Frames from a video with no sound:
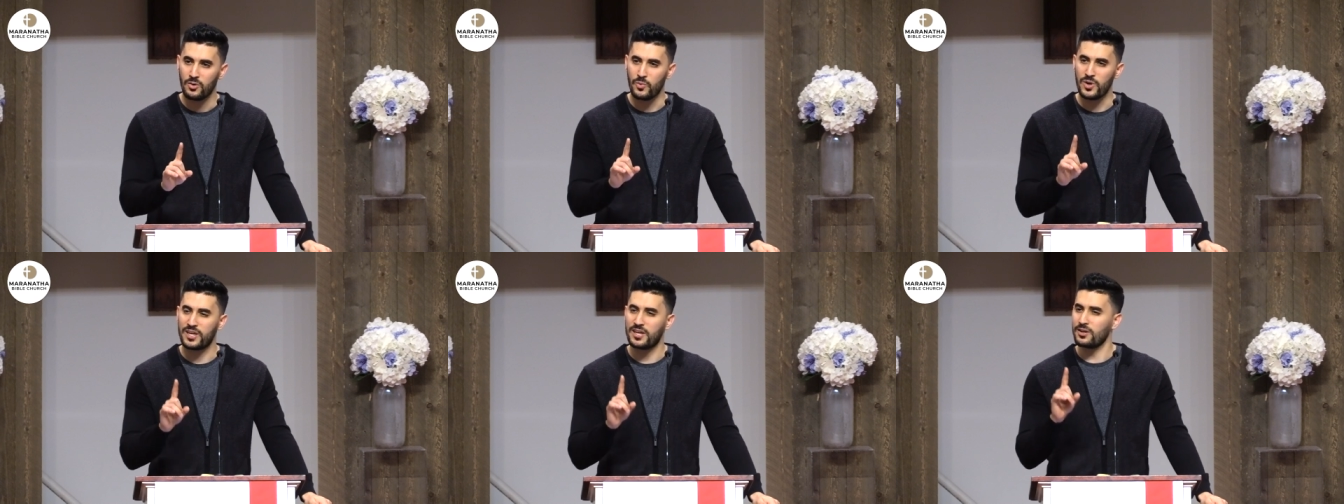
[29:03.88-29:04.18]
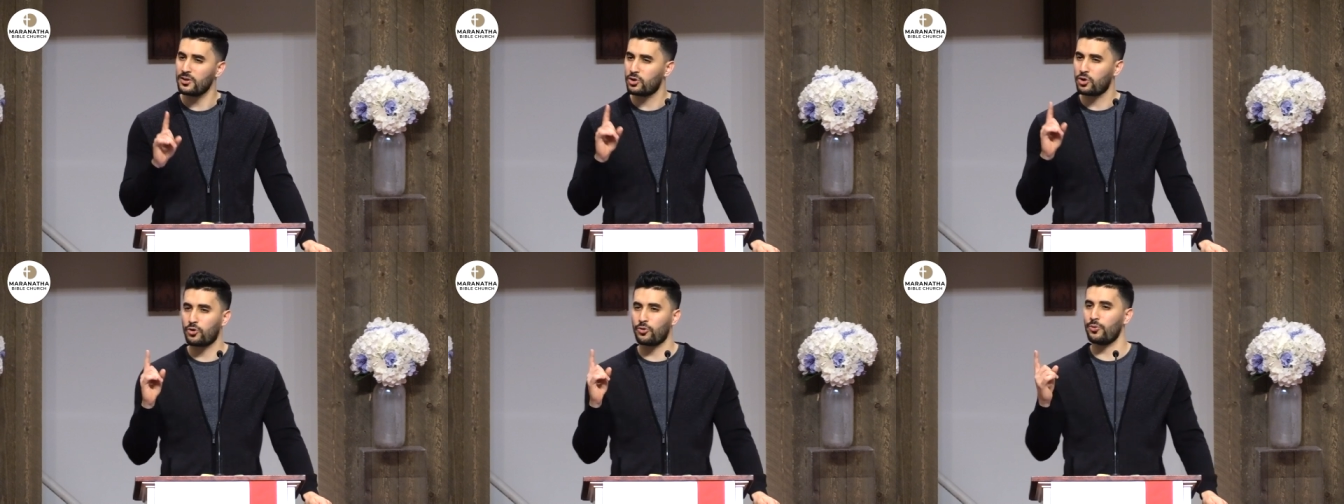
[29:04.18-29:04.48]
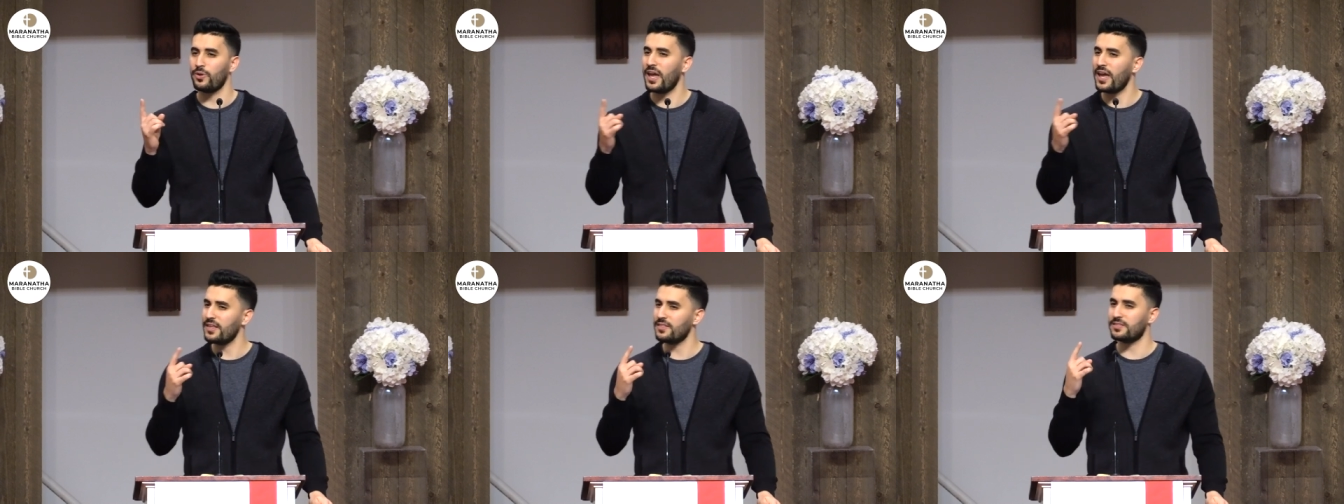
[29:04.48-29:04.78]
we can
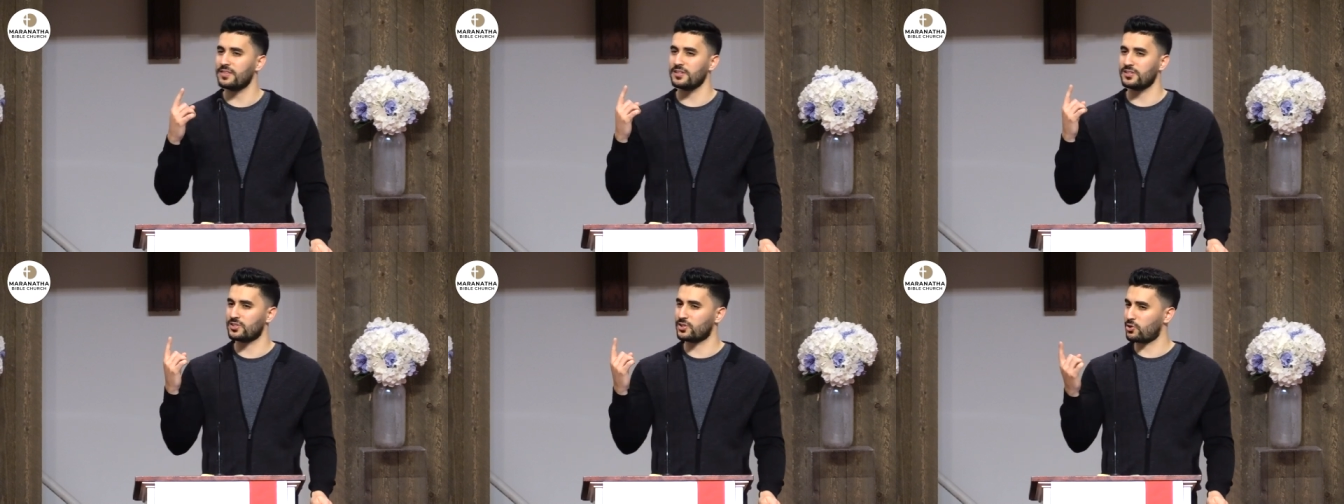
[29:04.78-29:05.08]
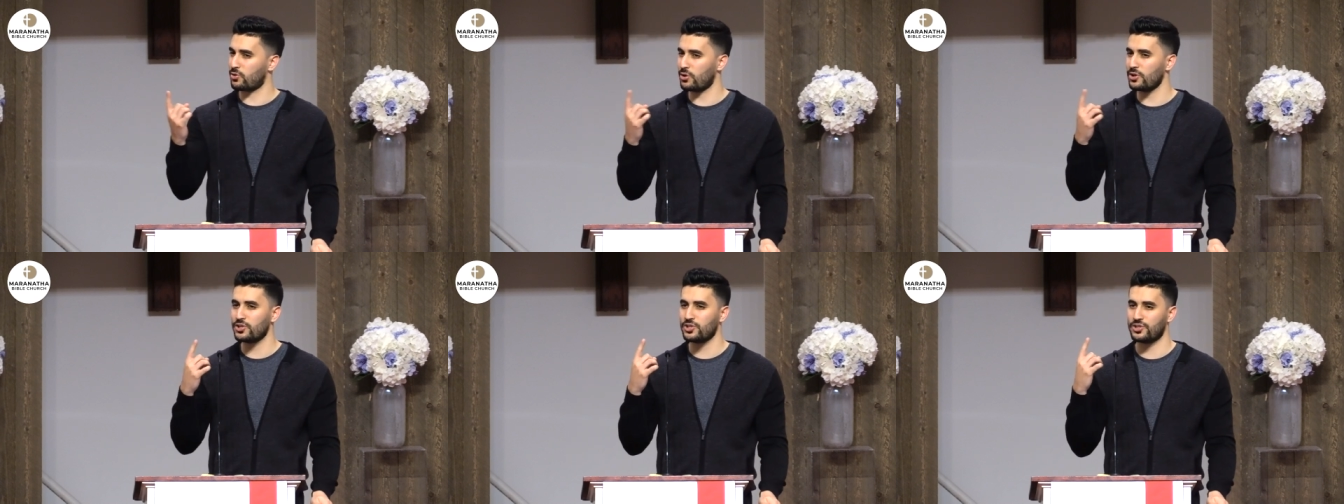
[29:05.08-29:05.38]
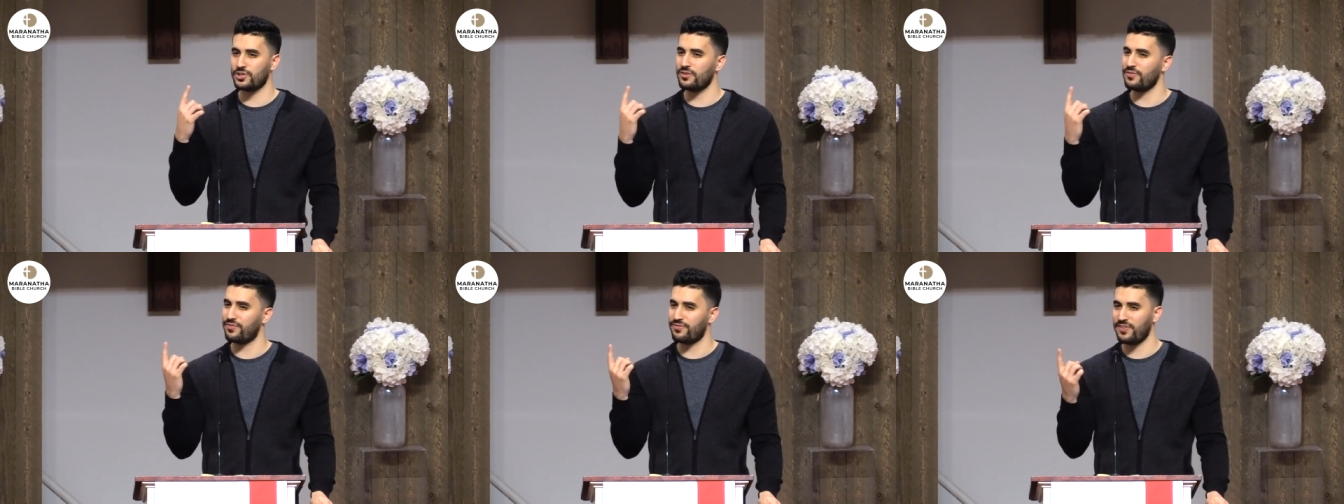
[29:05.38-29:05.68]
create this
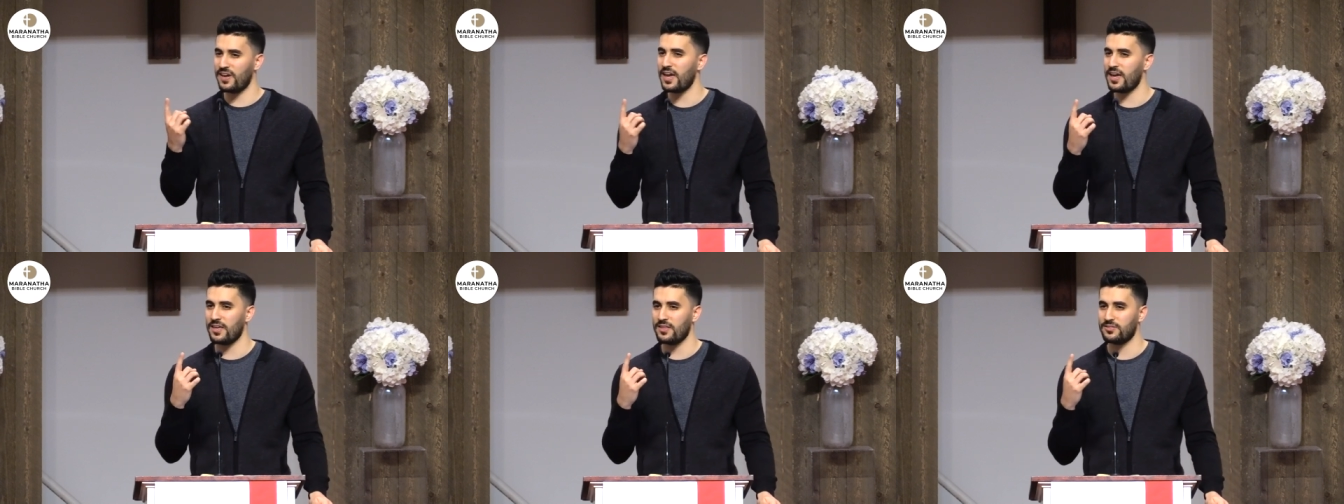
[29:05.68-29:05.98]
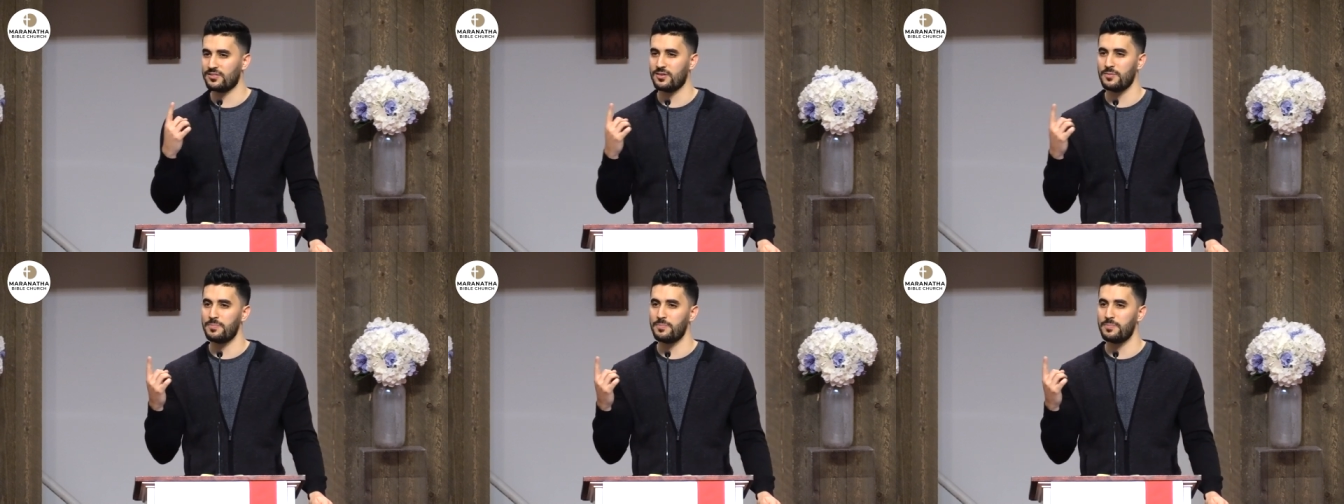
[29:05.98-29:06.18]
Christian faith